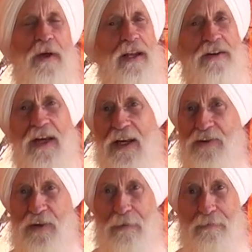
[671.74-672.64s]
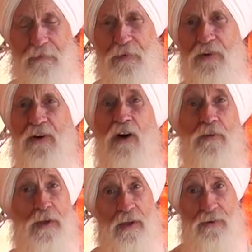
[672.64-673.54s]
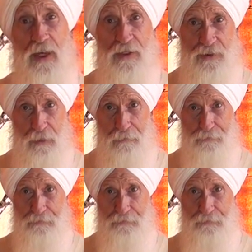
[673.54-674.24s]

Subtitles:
meditation for self-realization,